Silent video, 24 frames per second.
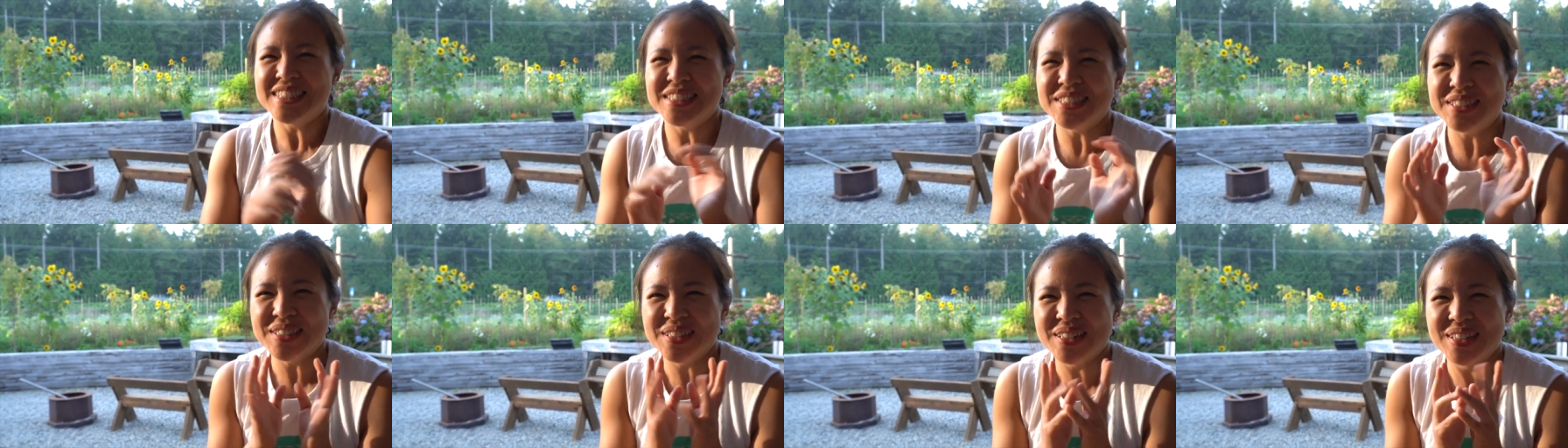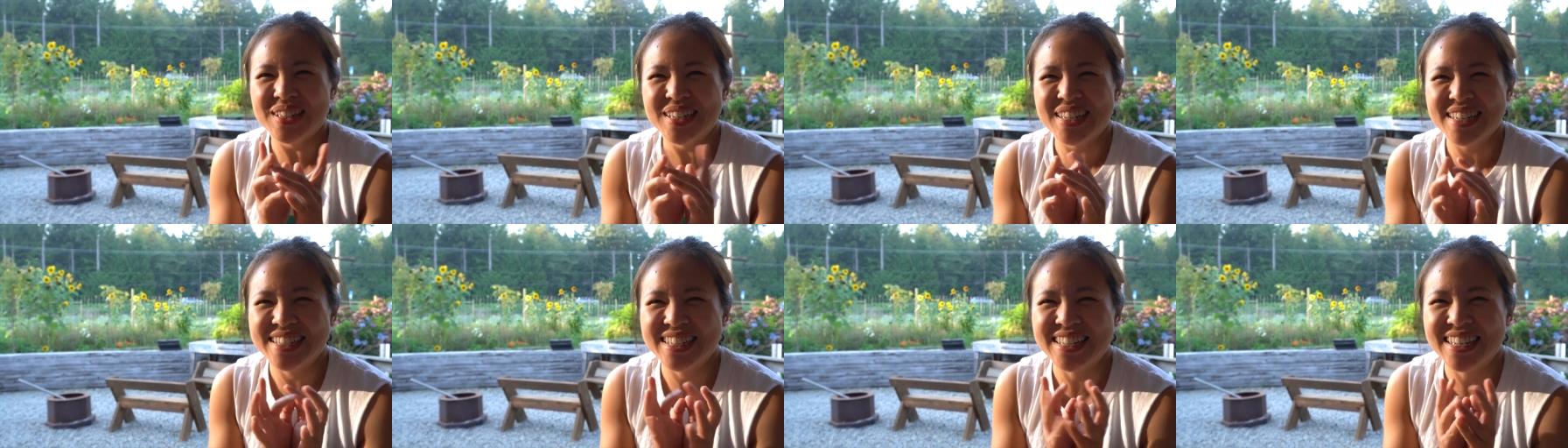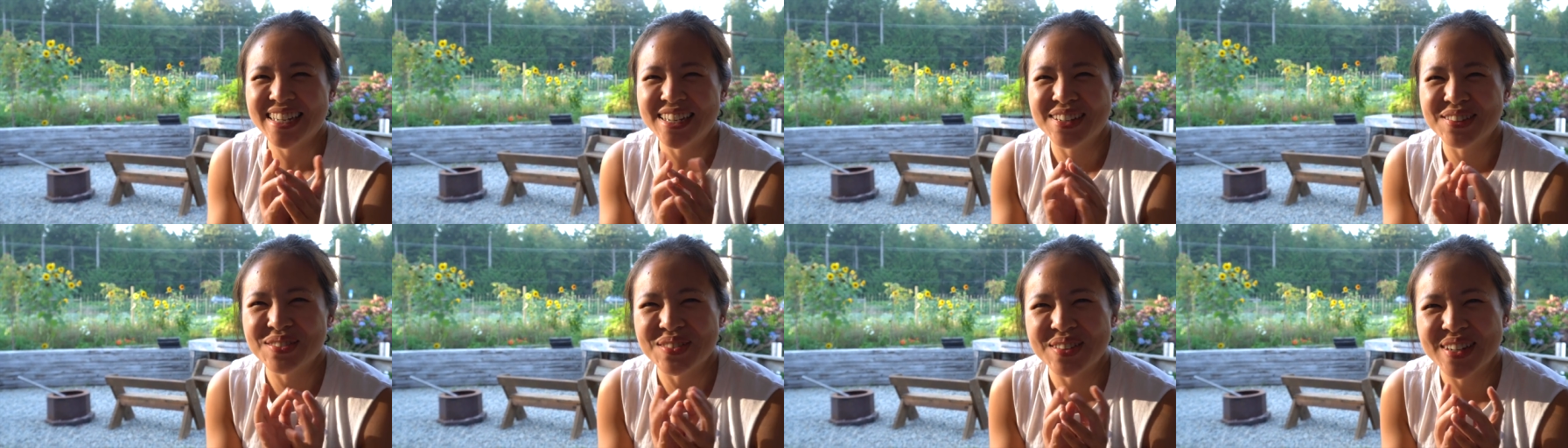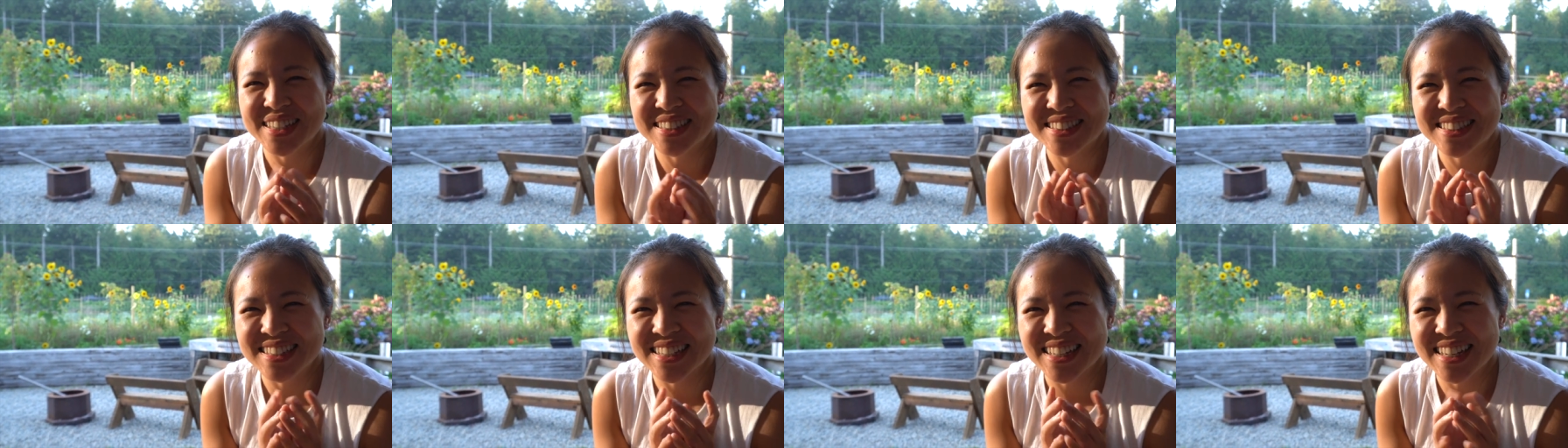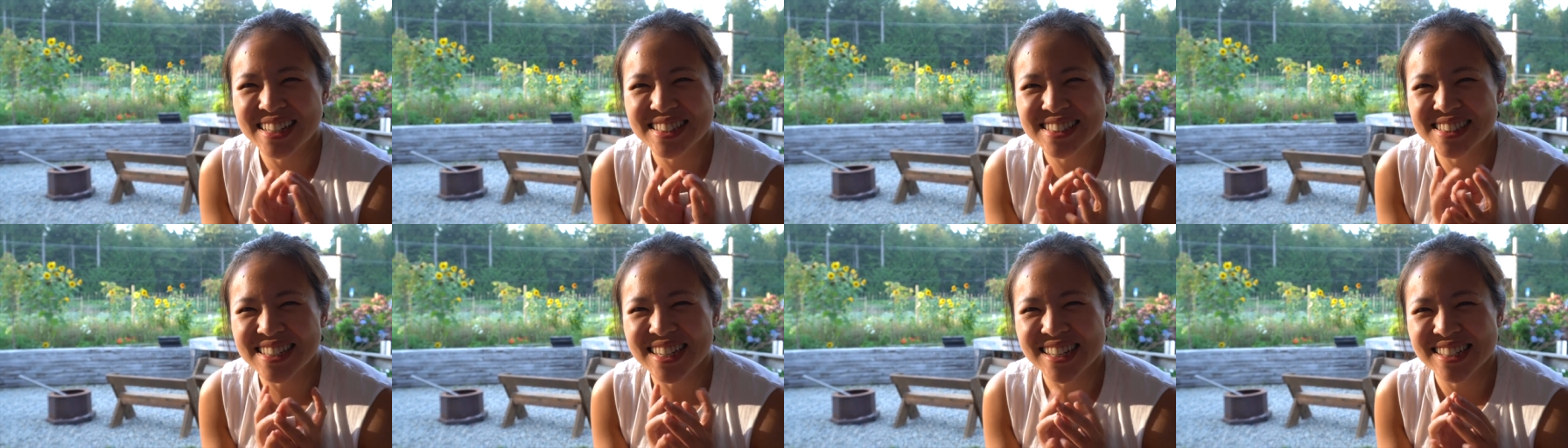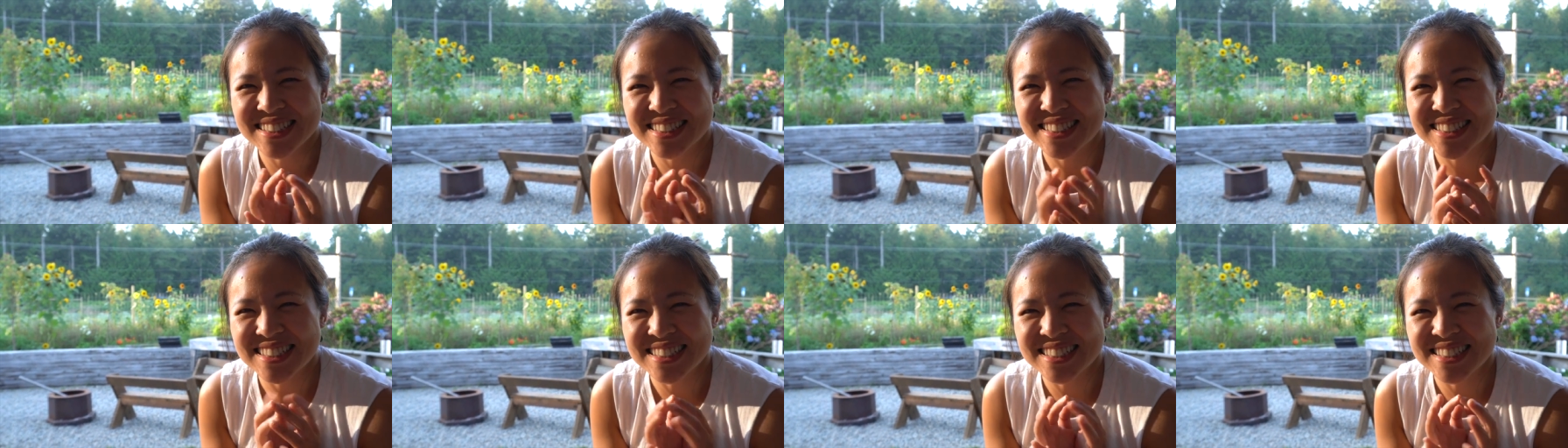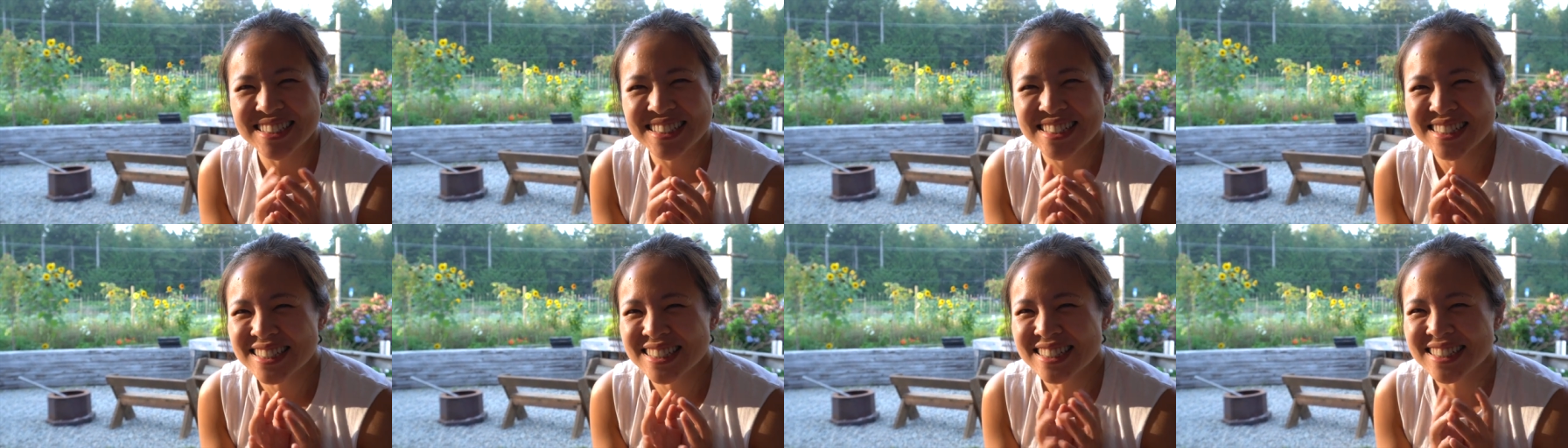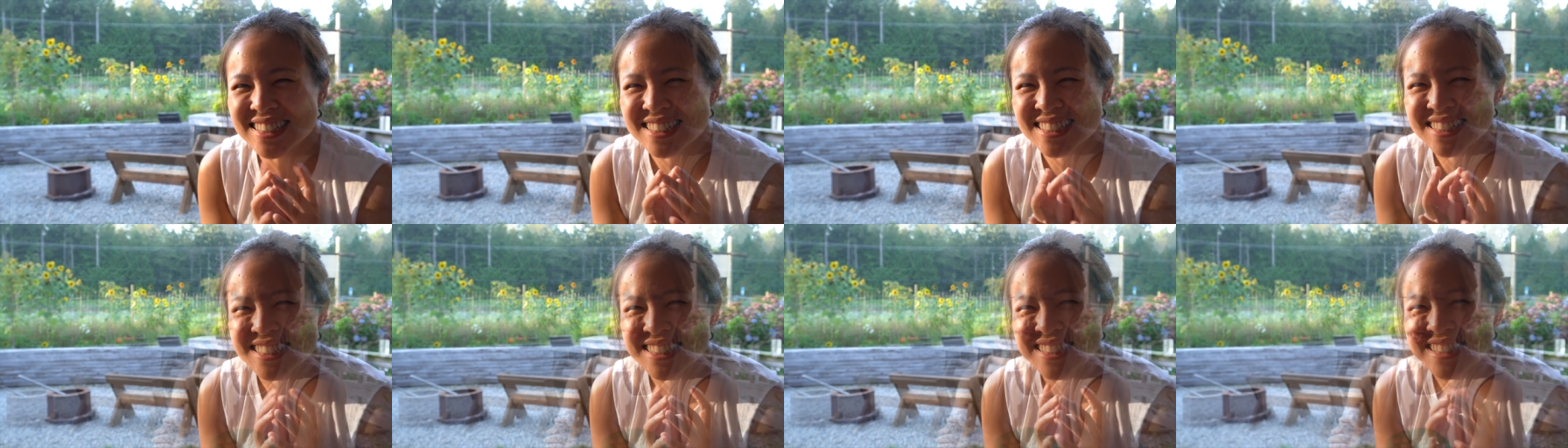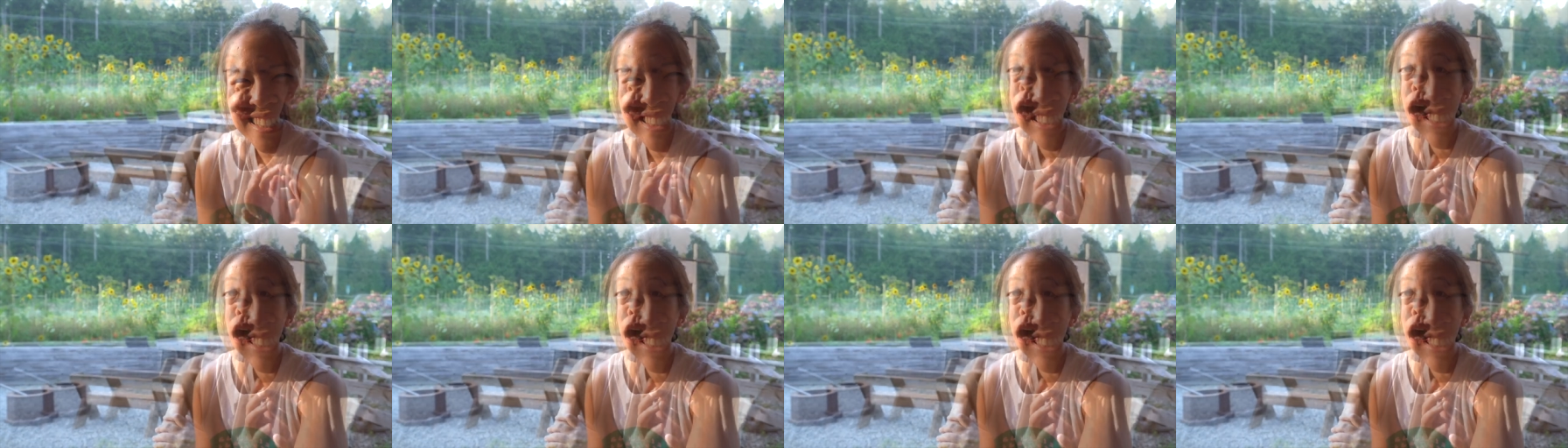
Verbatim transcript: Ugh, can't wait to get tucked in.